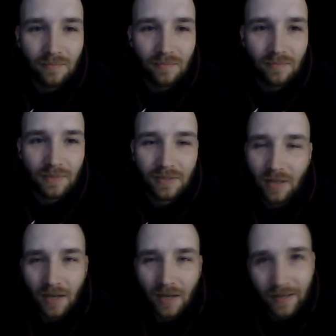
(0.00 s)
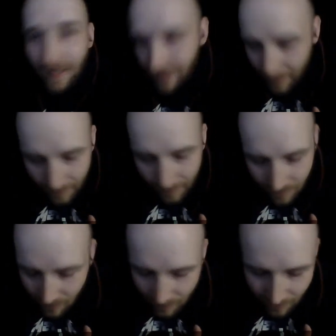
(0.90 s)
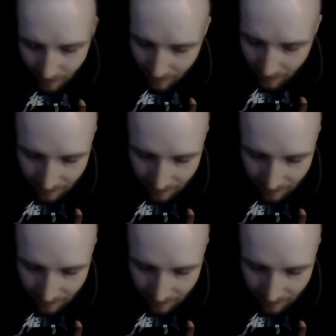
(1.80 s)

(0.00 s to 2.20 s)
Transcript: goddamn, they're so stupid.